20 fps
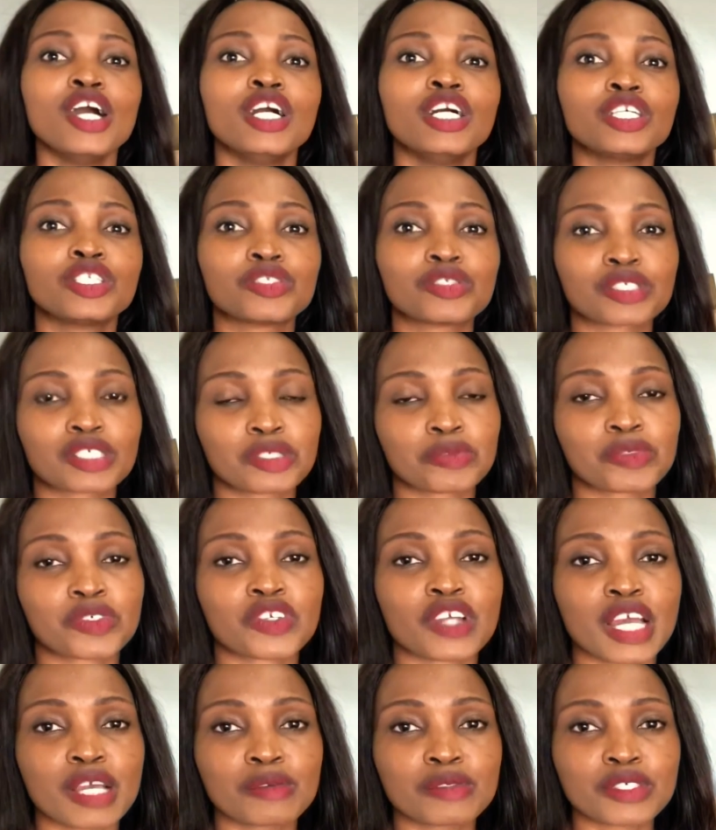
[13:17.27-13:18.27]
to
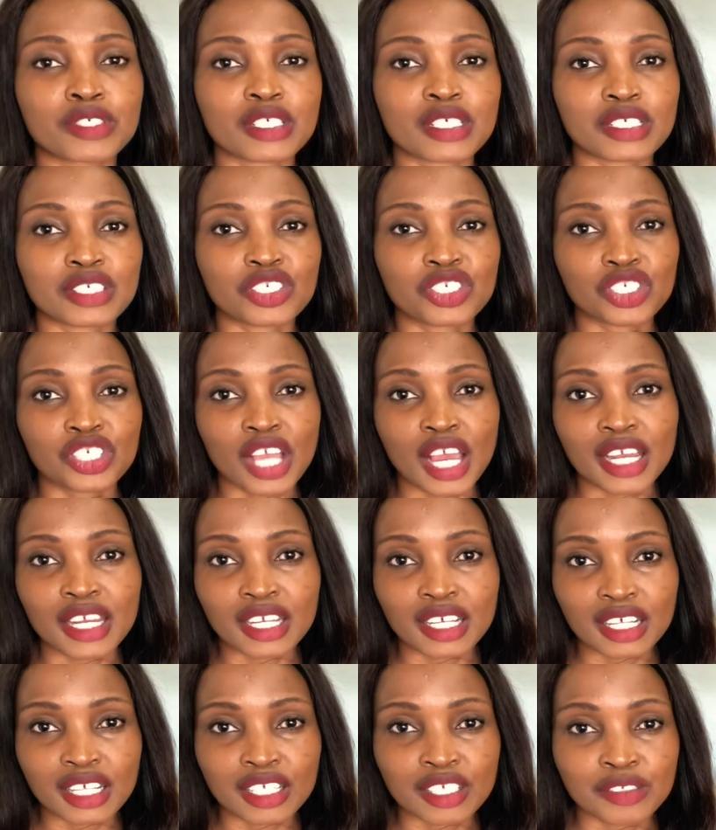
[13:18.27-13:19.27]
subscribe to this
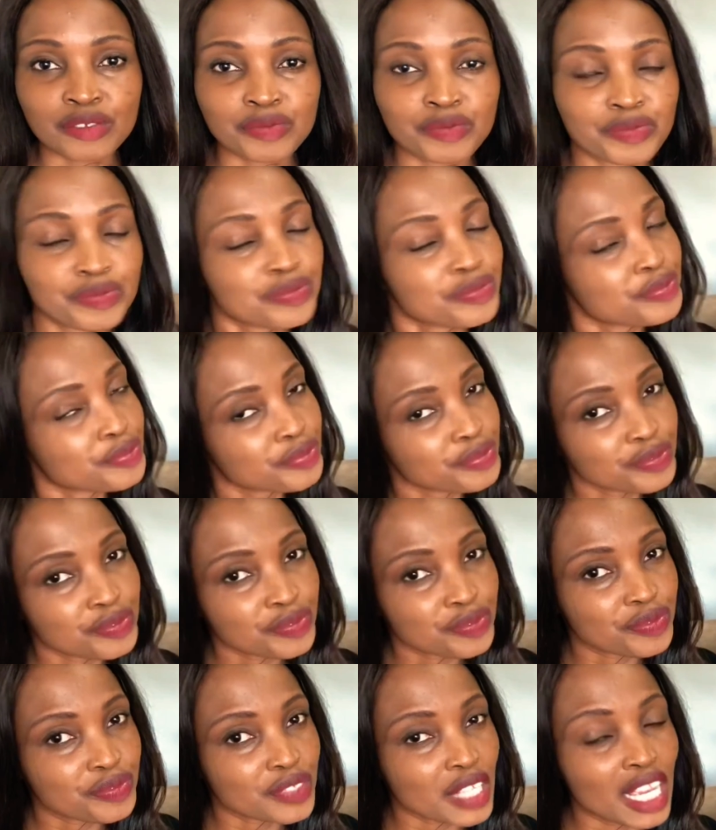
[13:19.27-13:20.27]
channel.
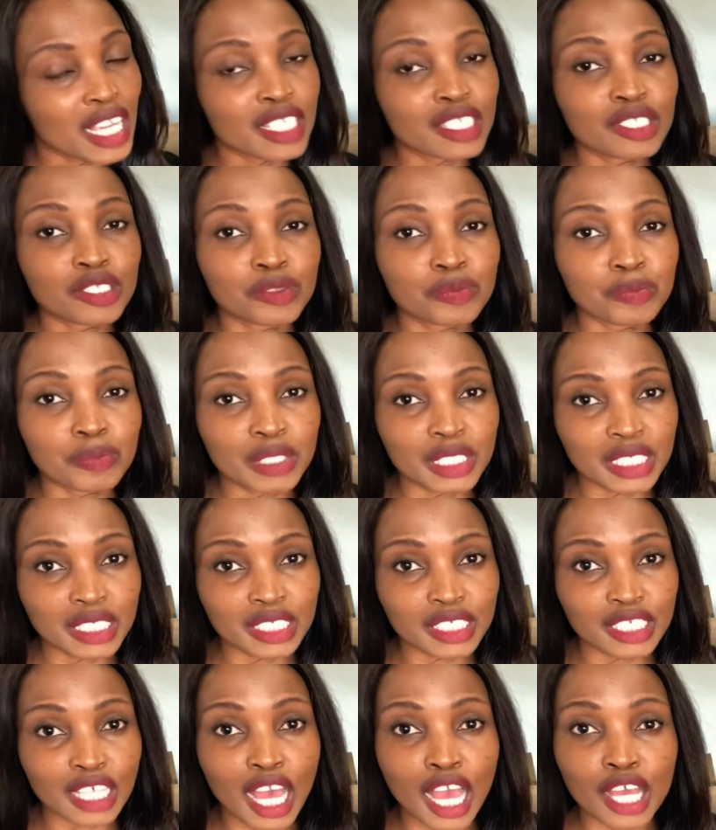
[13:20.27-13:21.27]
And
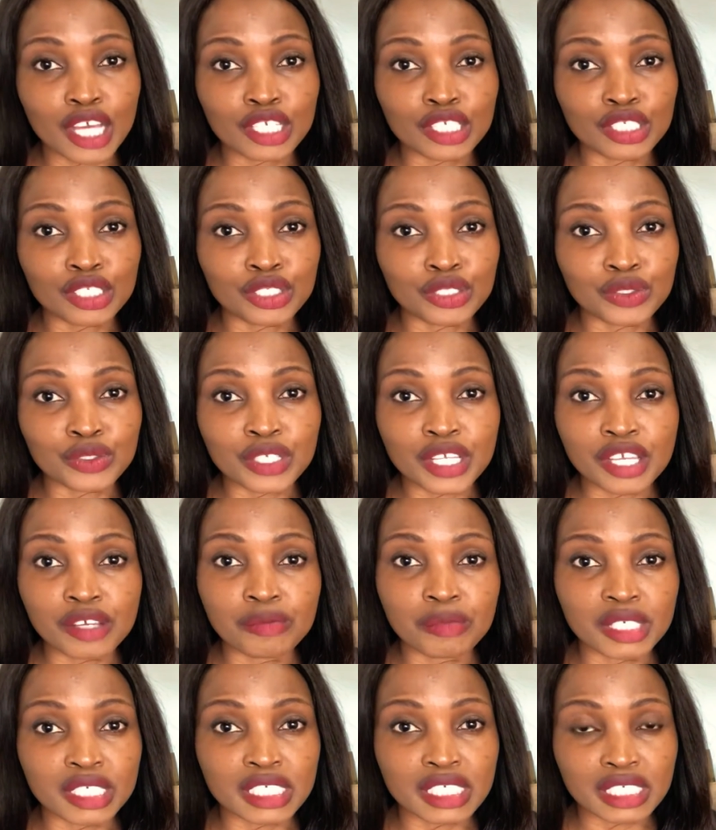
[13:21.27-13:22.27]
please do give
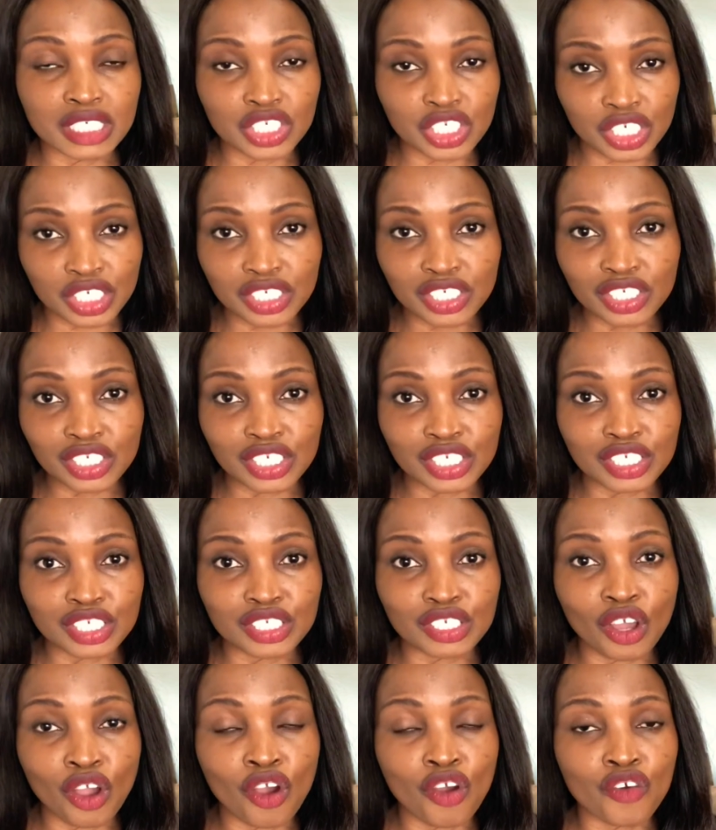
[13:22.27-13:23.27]
me suggestions
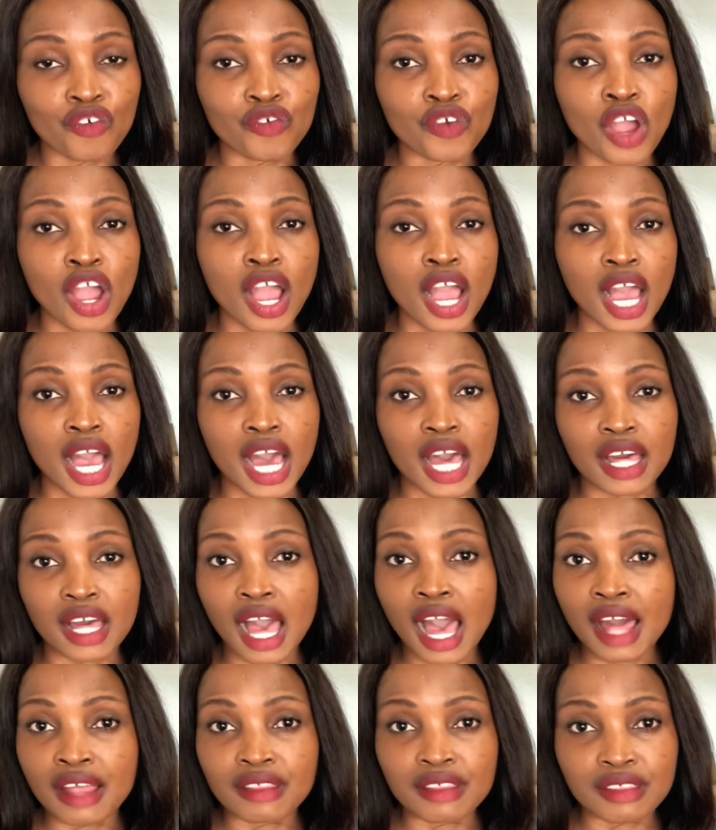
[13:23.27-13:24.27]
of
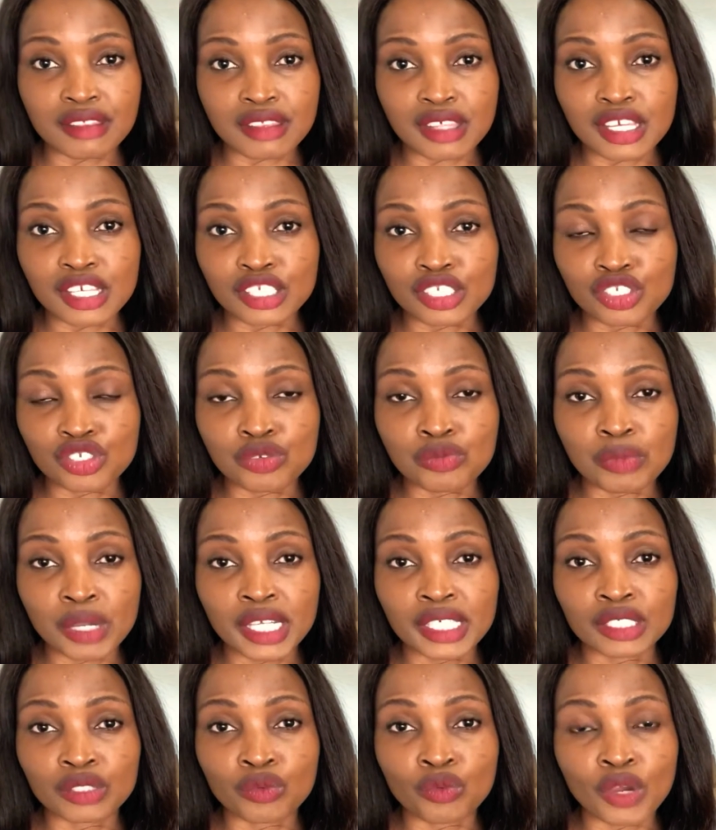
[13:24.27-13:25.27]
other things you
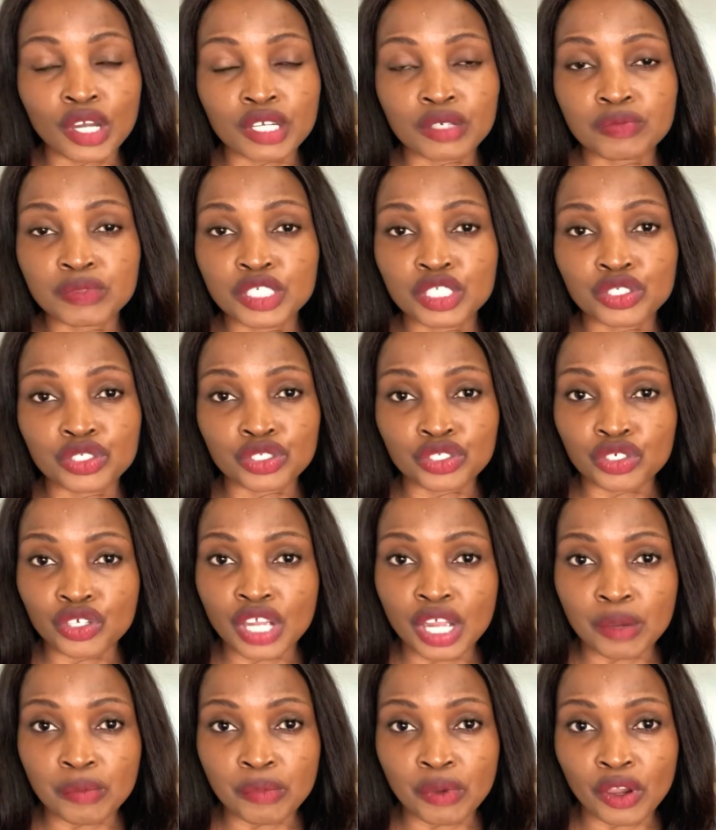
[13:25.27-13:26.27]
might want me to talk
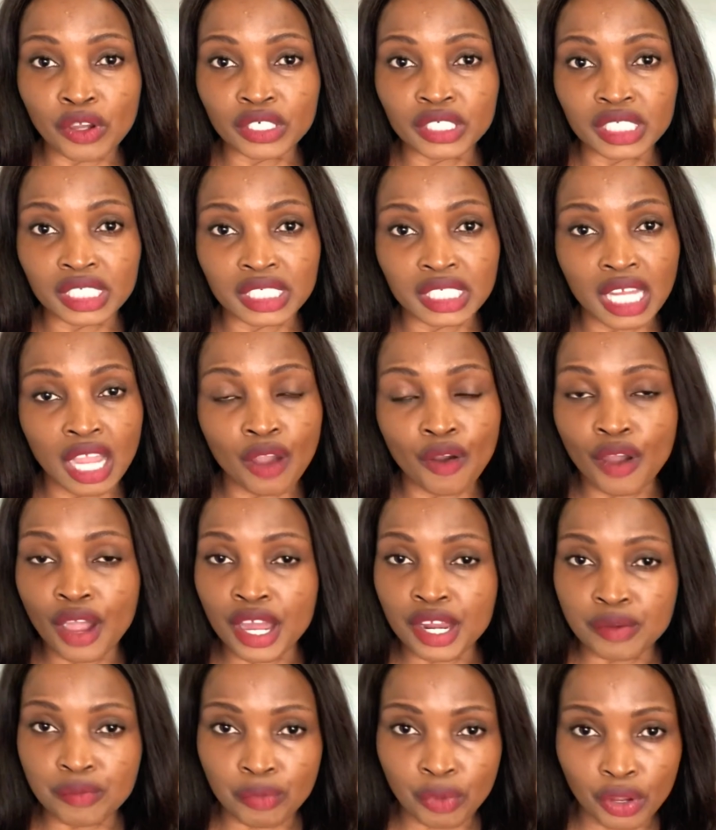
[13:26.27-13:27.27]
about in our
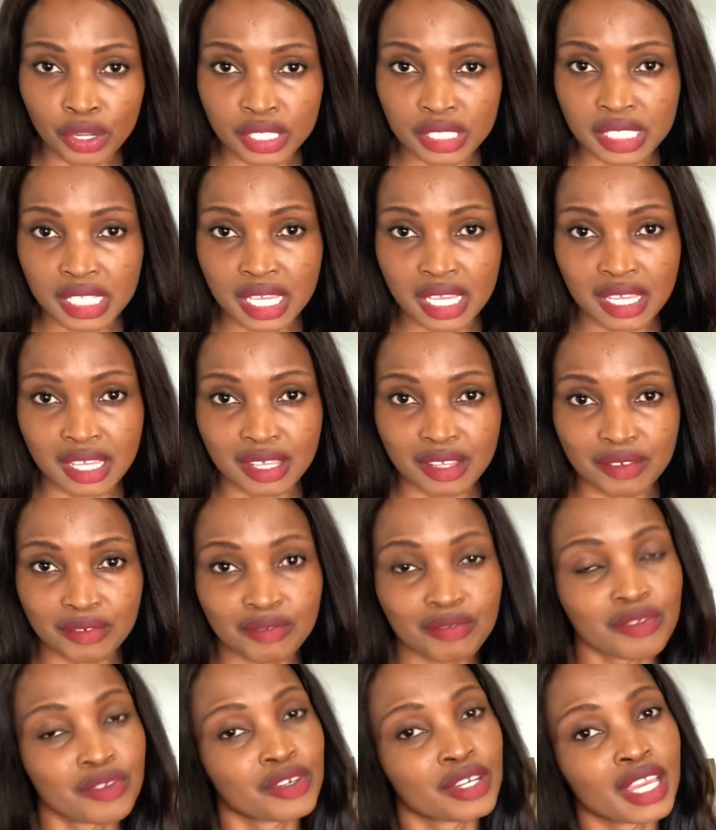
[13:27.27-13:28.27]
unboxing.
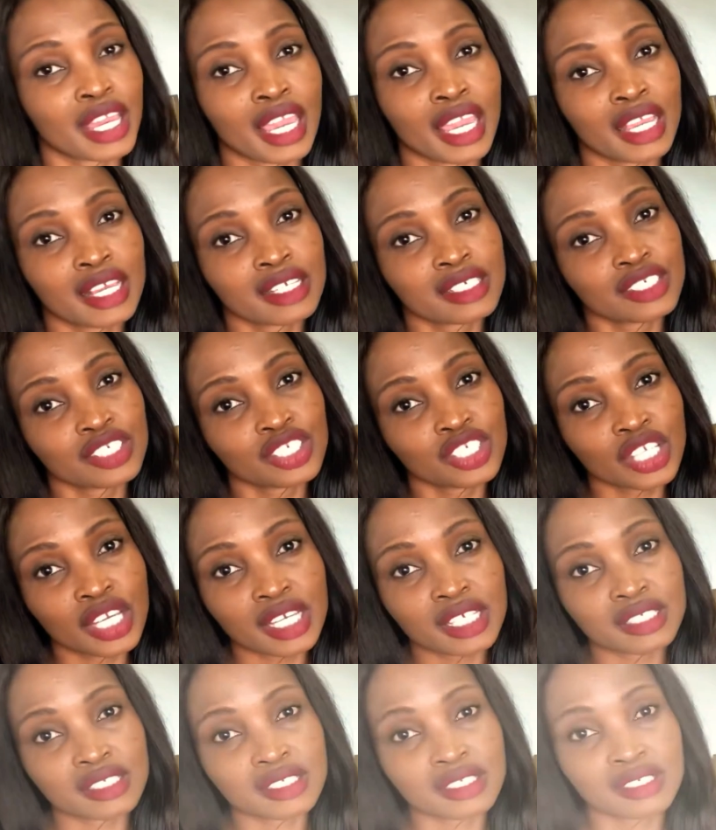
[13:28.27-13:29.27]
Okay,
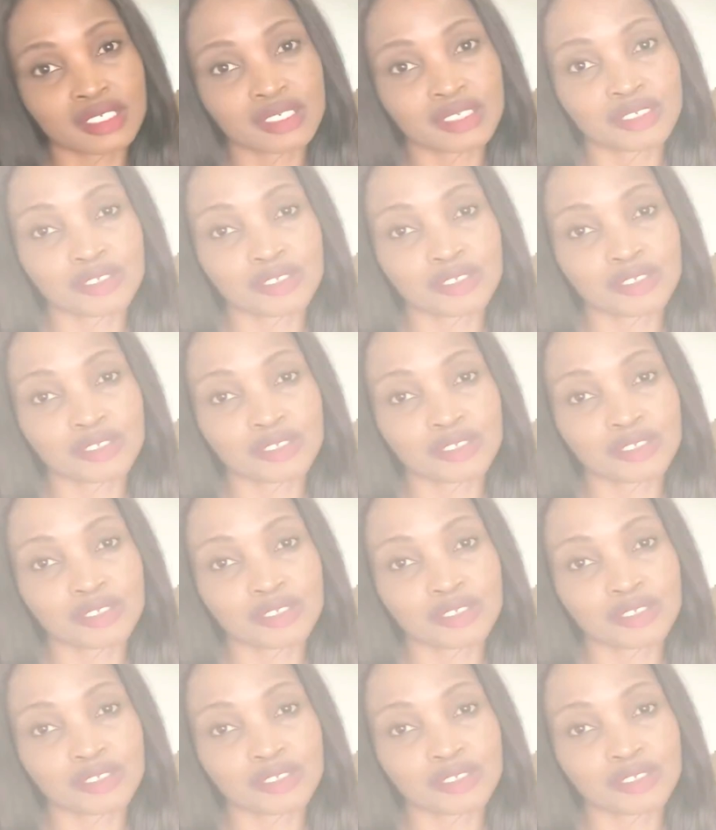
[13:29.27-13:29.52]
cheers.